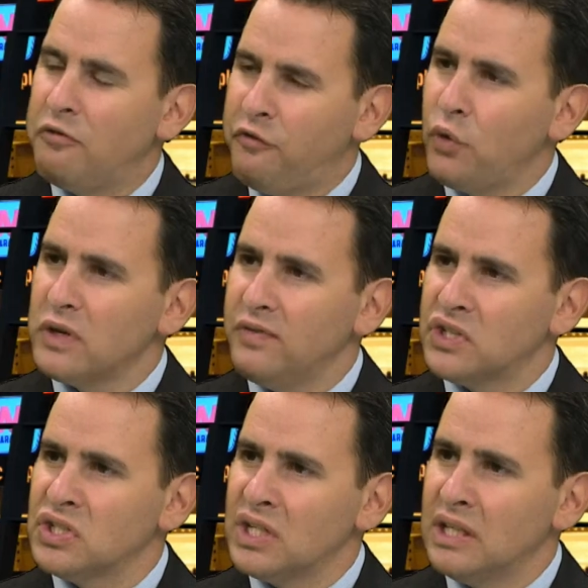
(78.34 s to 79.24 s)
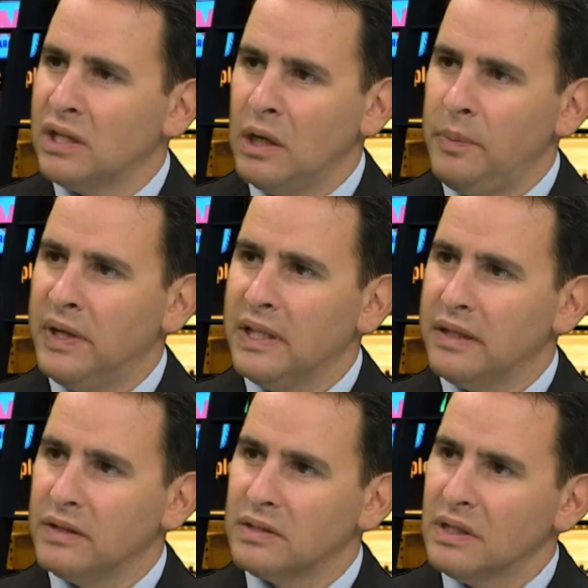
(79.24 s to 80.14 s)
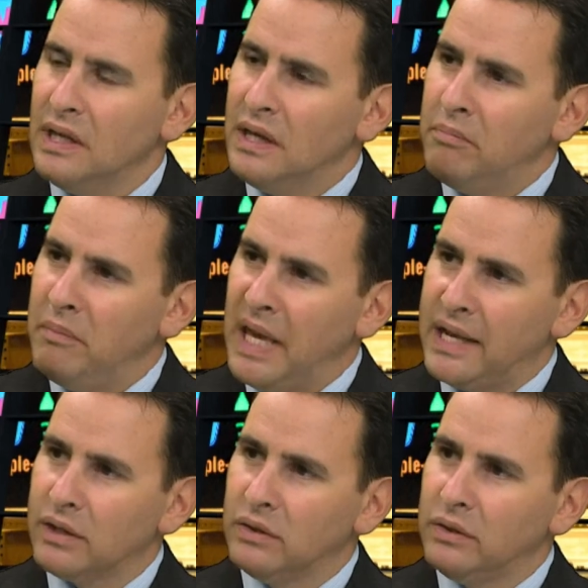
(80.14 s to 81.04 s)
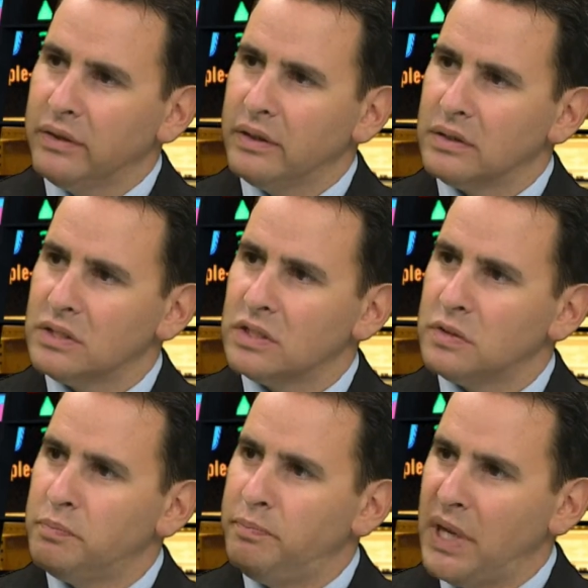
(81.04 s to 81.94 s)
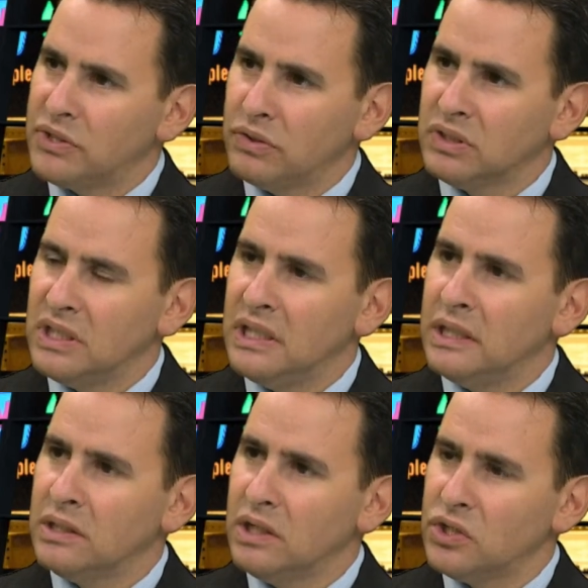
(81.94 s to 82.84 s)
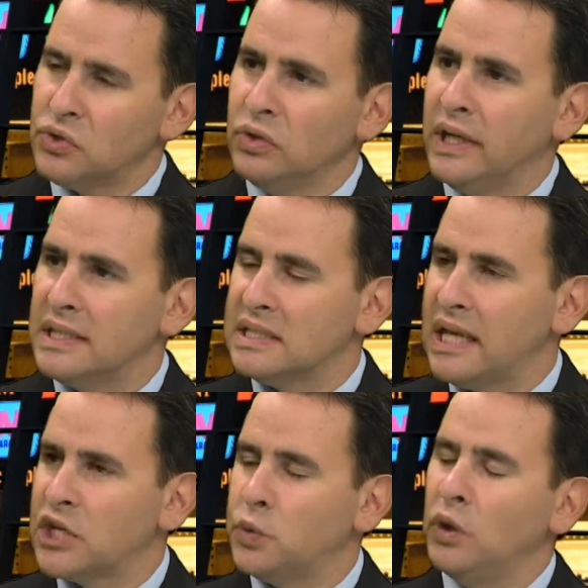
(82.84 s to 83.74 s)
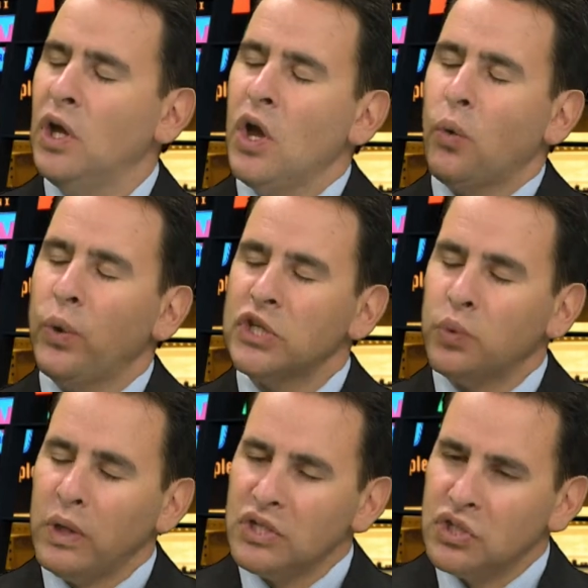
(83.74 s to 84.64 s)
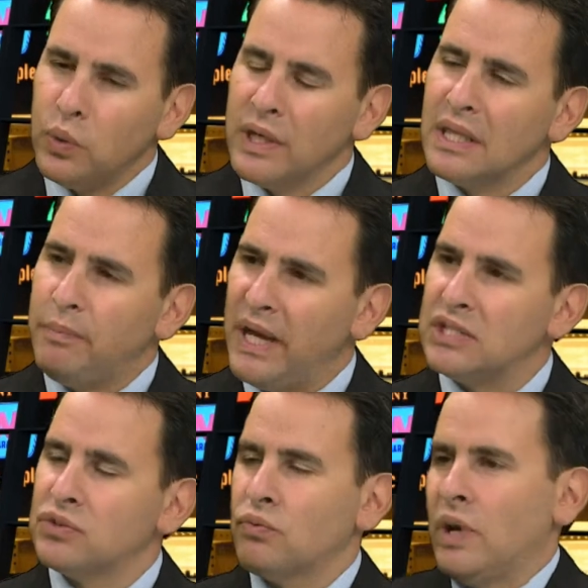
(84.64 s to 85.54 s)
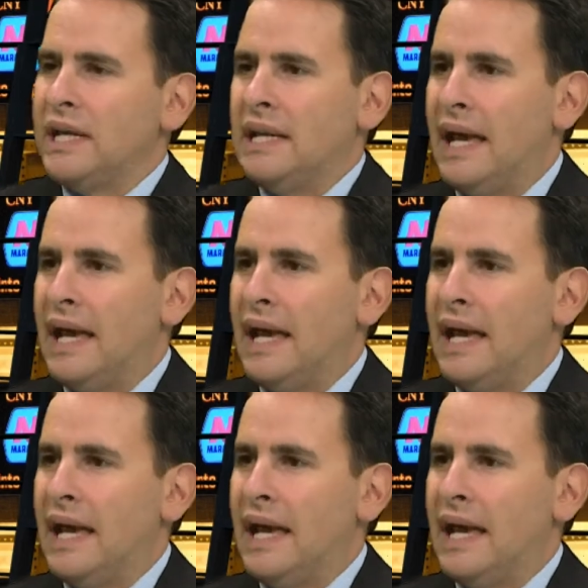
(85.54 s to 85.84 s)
you have 4 divisions in the company. There's medical, there's specialty, industrial, and sexual. Which one is doing the best right